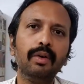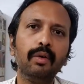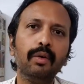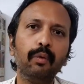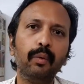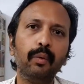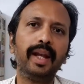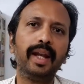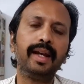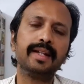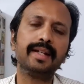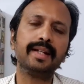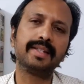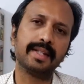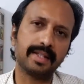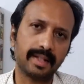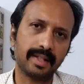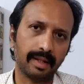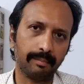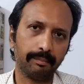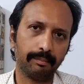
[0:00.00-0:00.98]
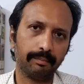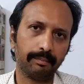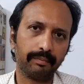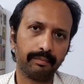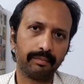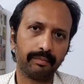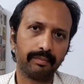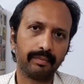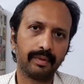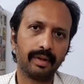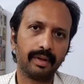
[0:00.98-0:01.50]
we are in a system,
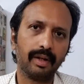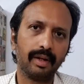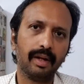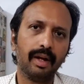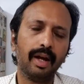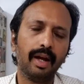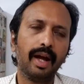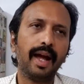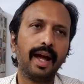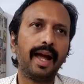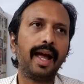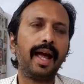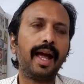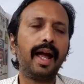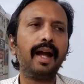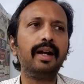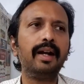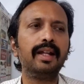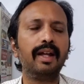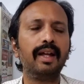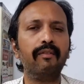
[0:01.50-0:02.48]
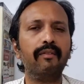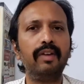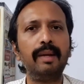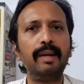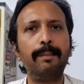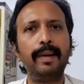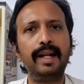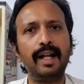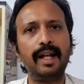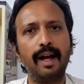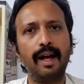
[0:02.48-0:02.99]
and
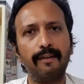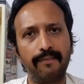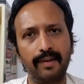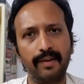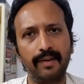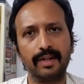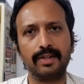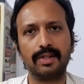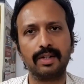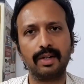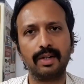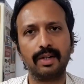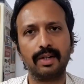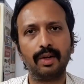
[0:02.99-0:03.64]
everybody of us